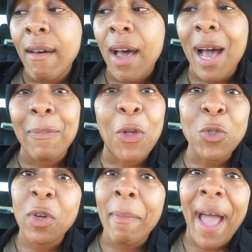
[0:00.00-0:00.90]

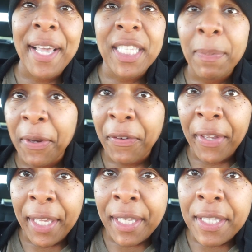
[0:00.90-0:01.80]
Those are my
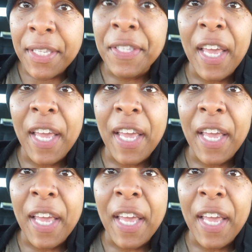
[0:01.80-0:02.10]
experiences.